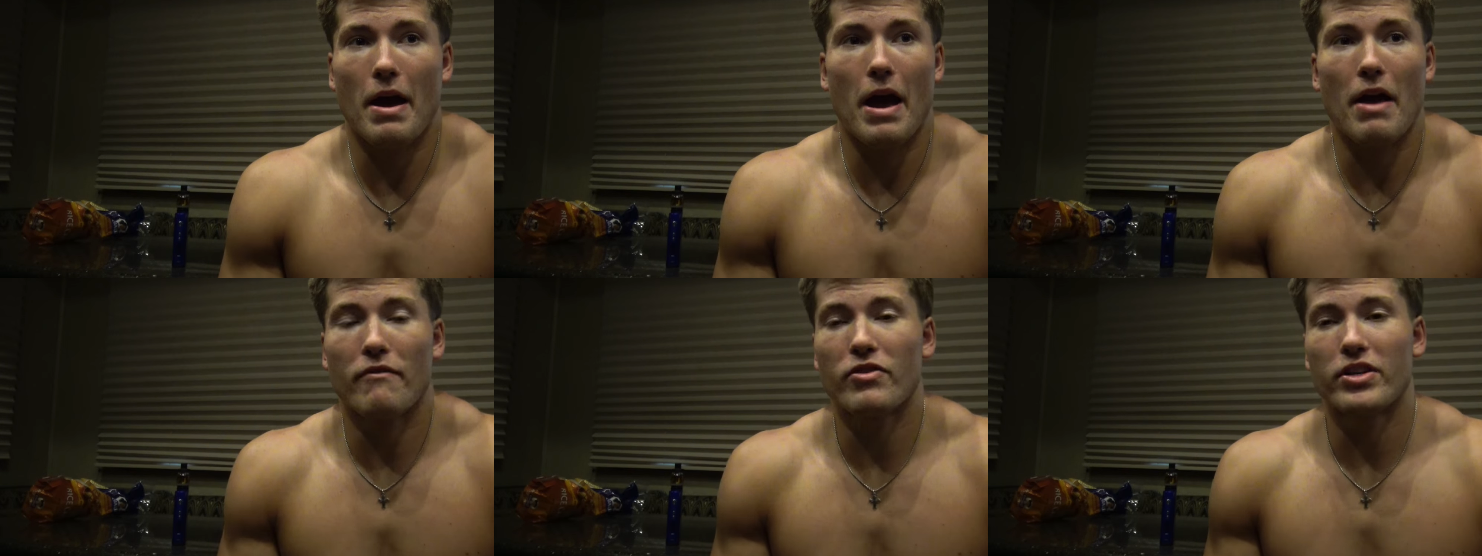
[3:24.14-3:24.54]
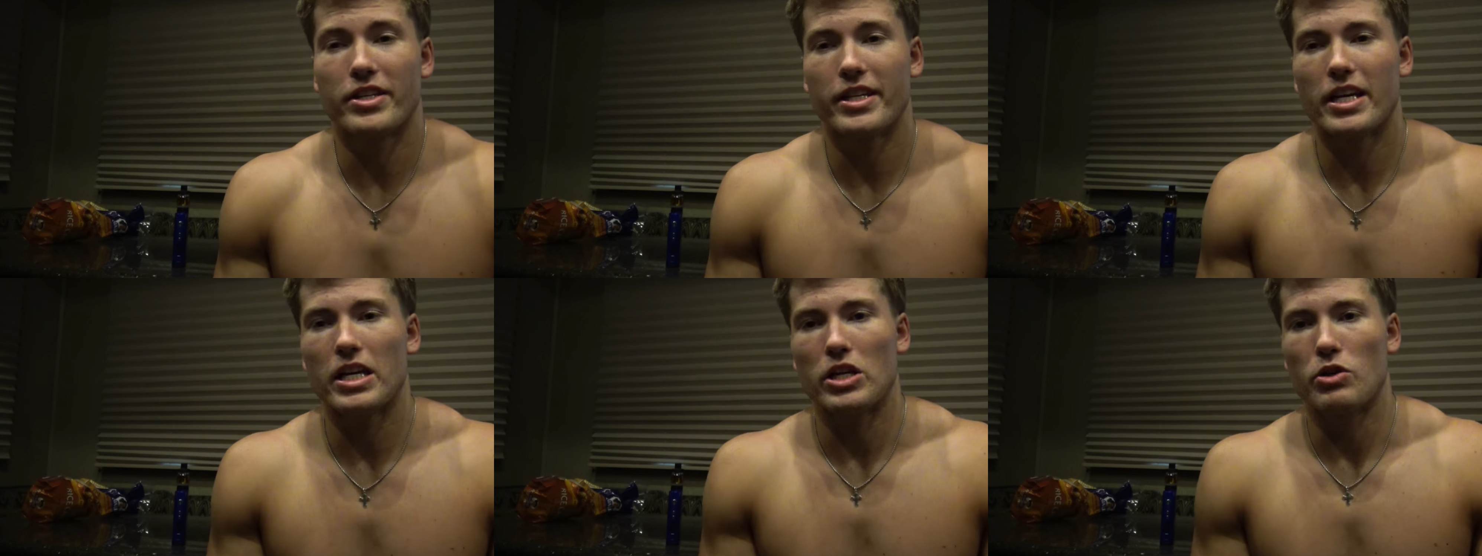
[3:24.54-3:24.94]
every
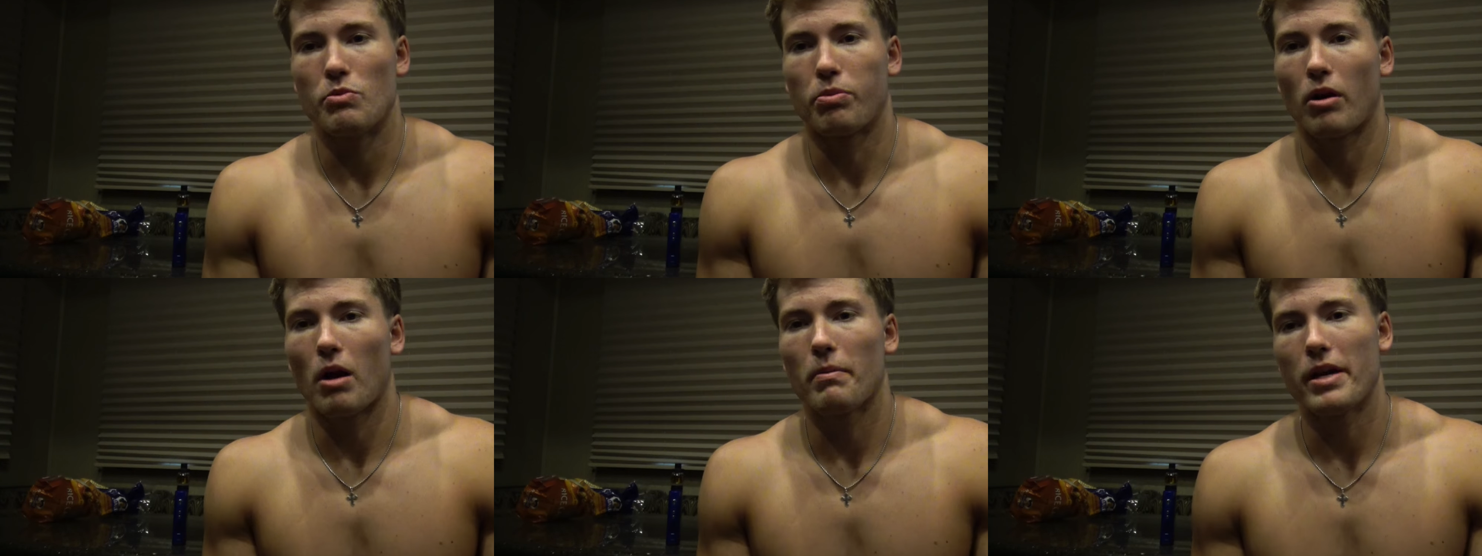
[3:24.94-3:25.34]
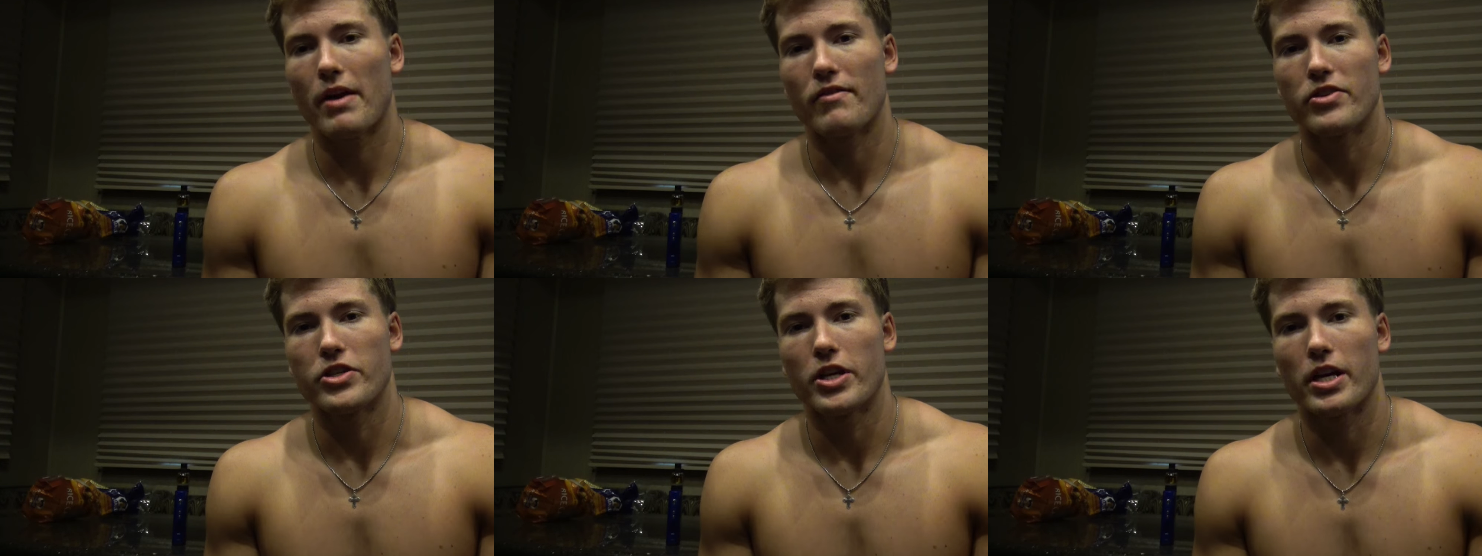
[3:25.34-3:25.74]
day you probably
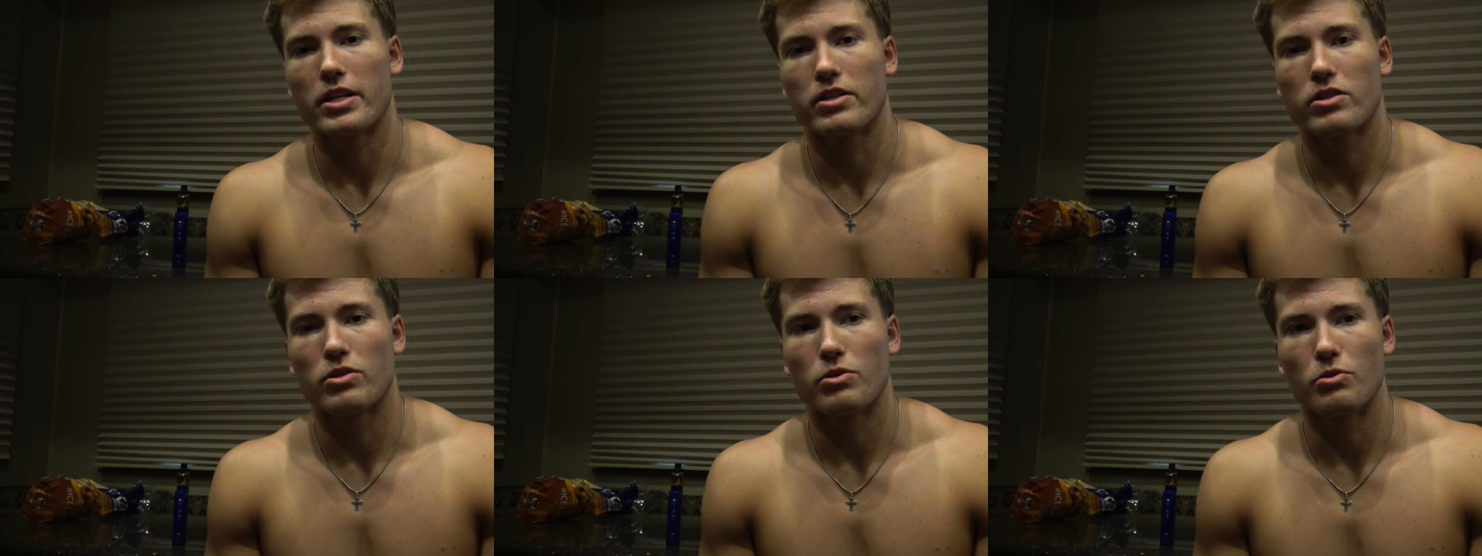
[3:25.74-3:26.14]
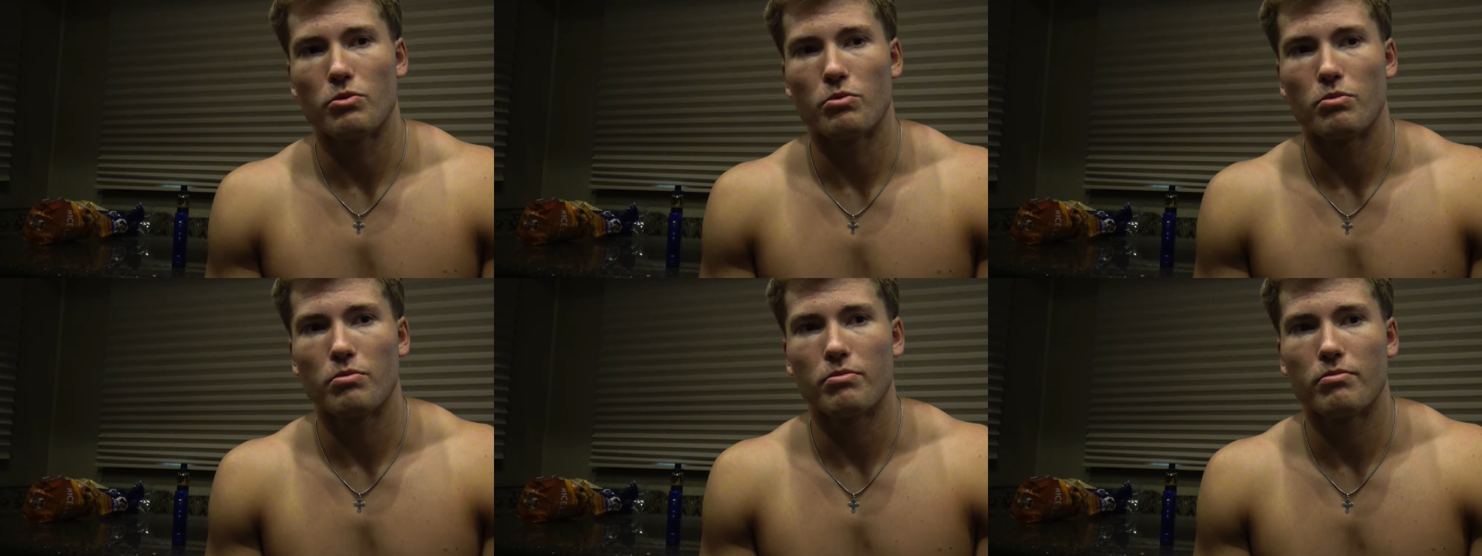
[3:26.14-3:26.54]
have a chance
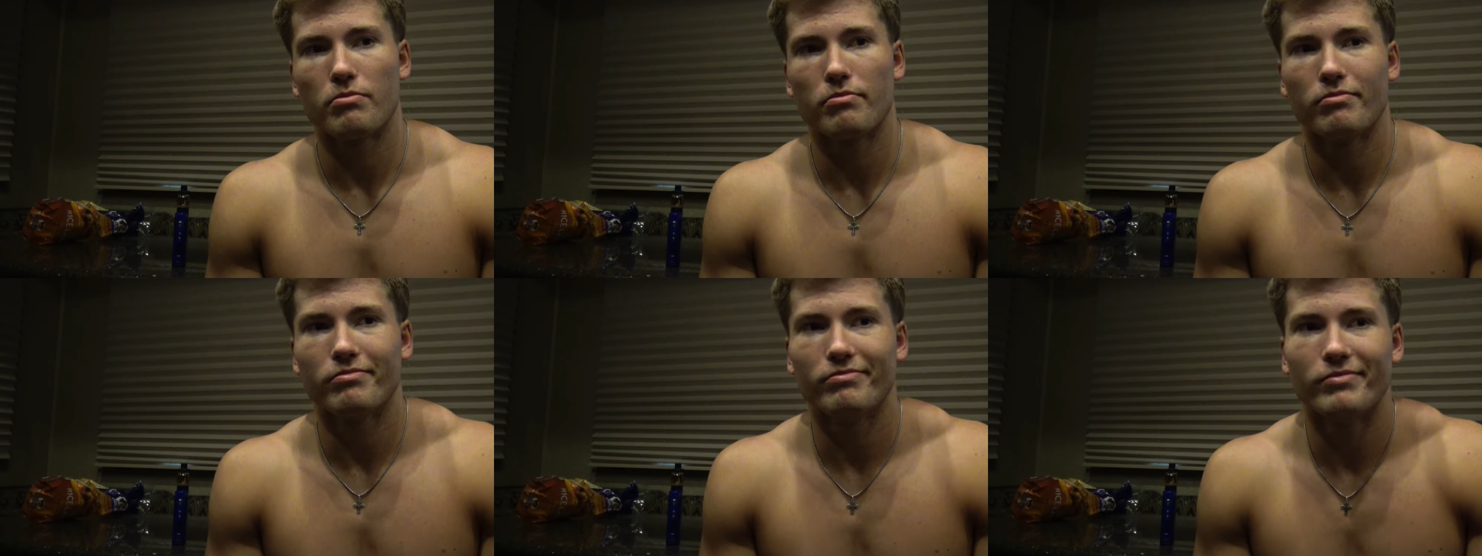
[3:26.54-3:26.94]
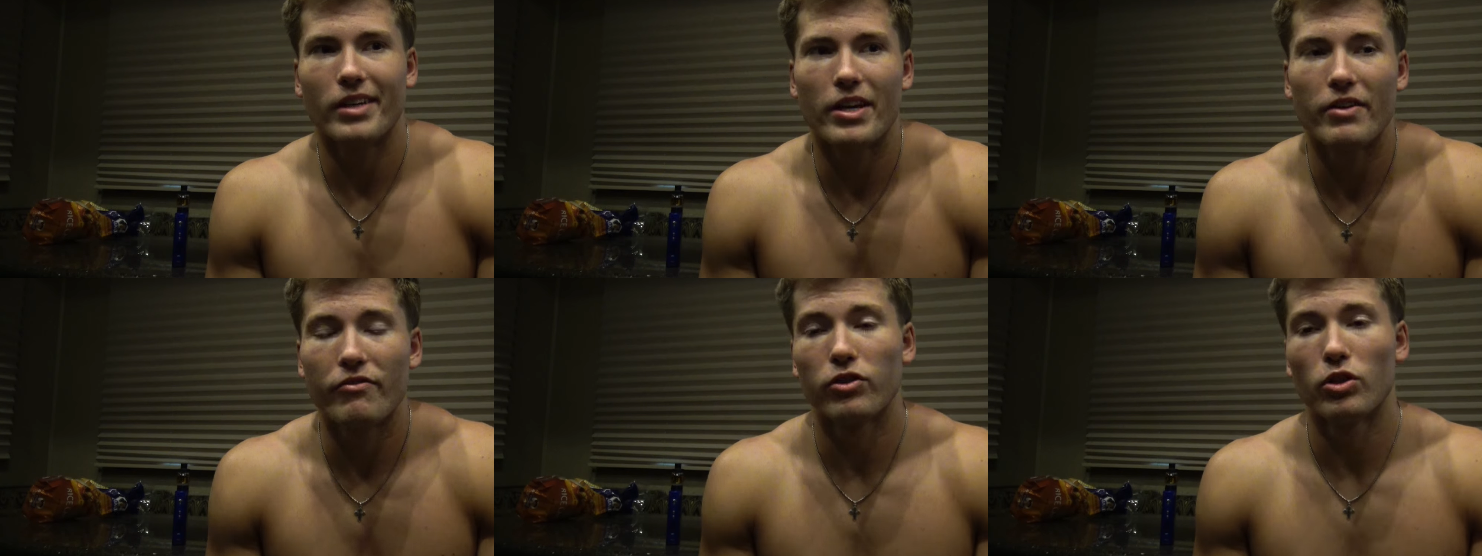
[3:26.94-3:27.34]
to
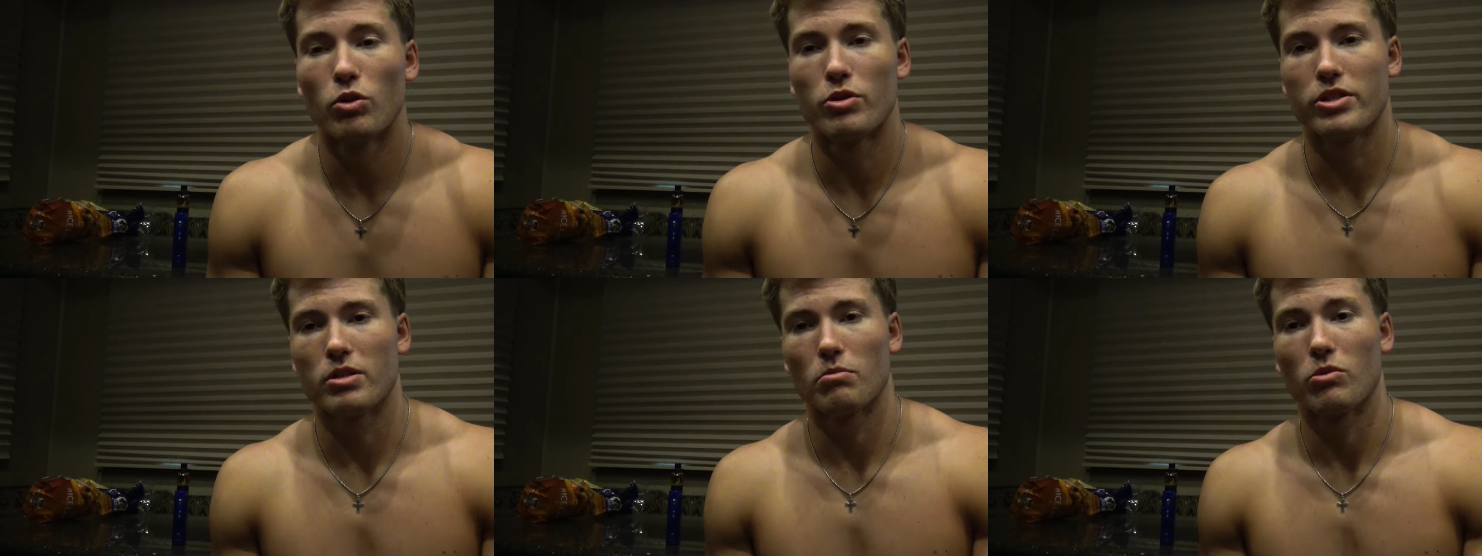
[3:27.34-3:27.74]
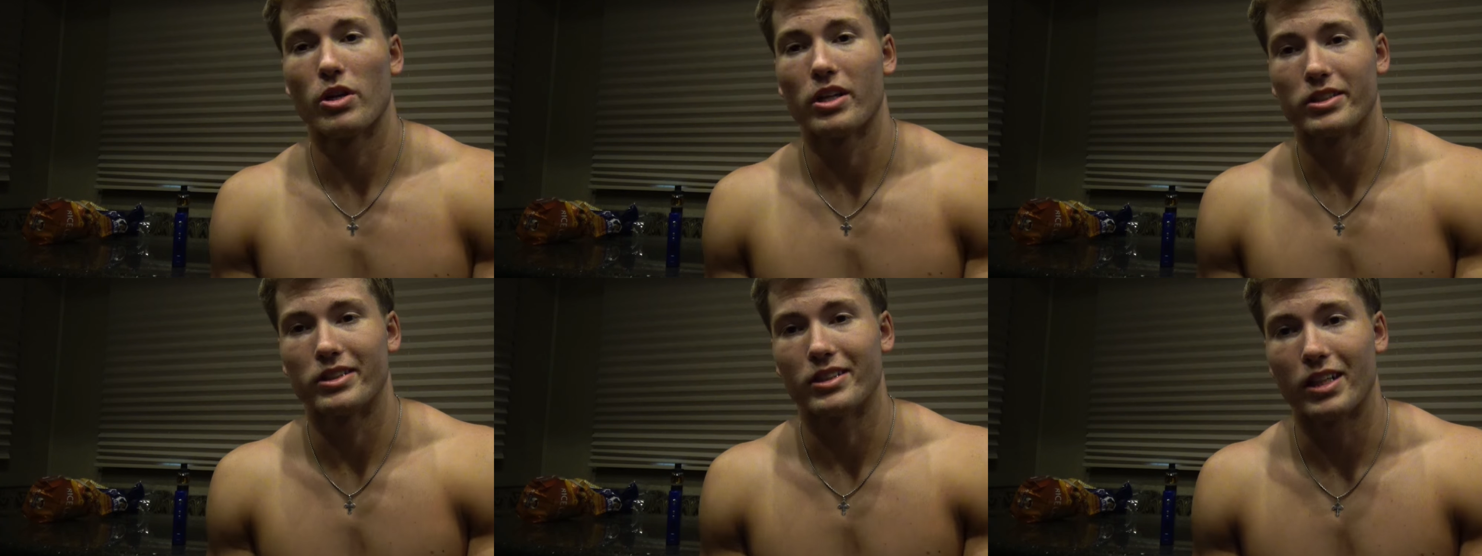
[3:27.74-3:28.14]
influence someone
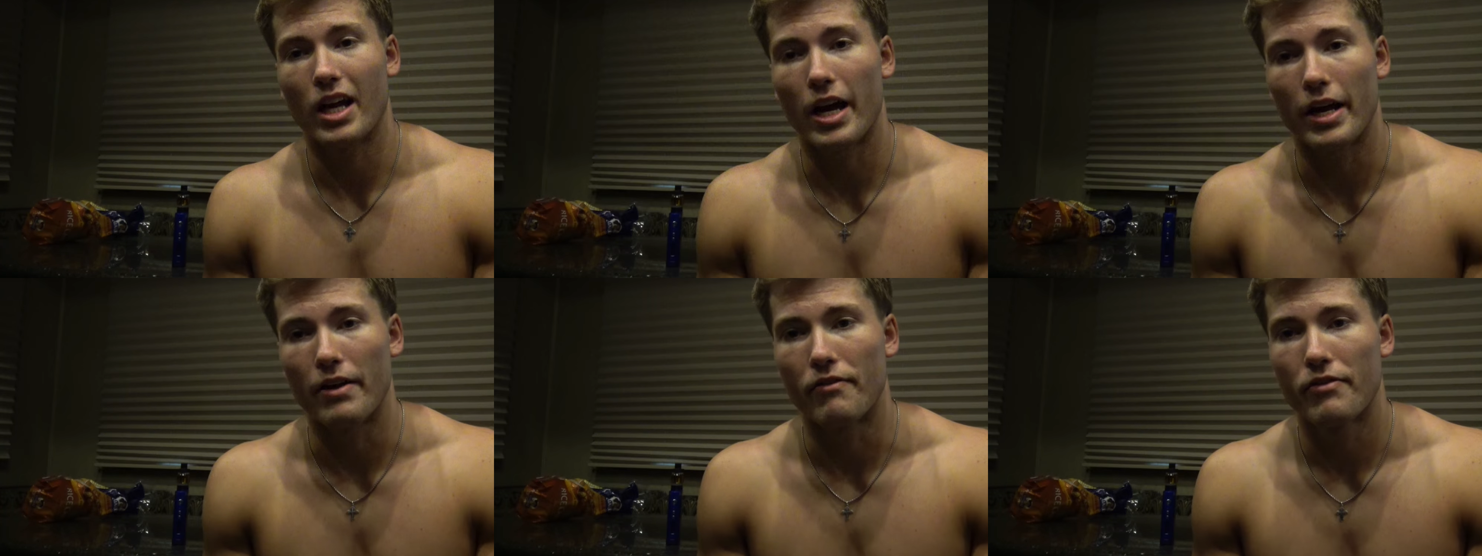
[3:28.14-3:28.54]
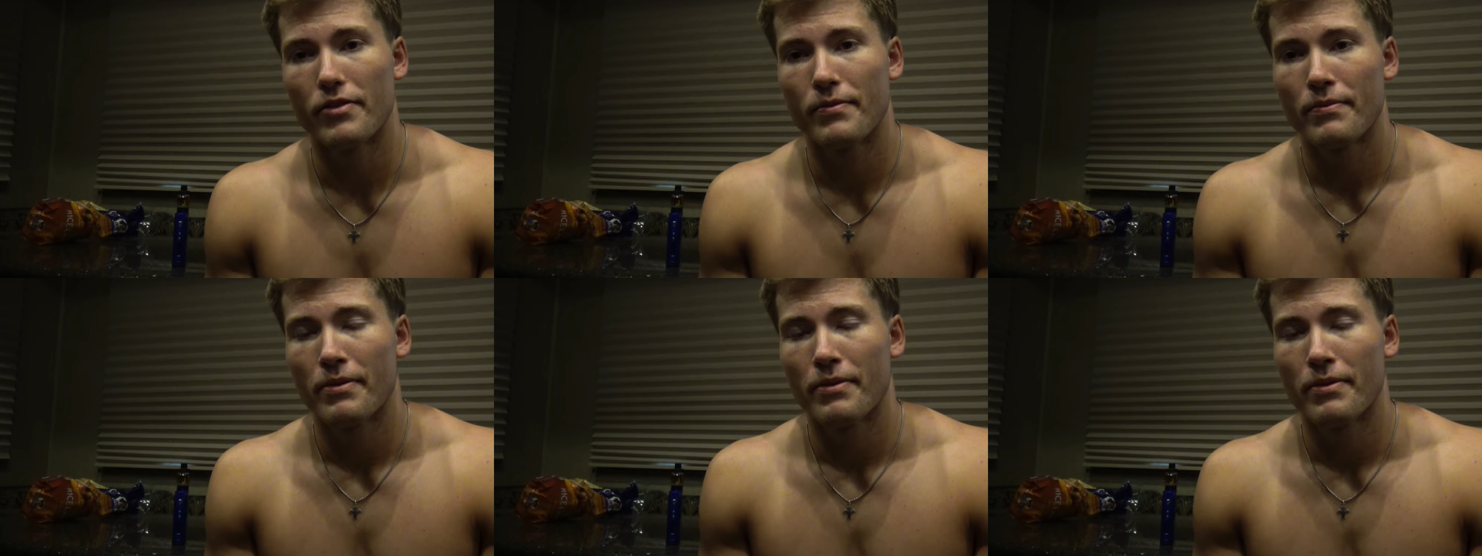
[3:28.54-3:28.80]
else's life.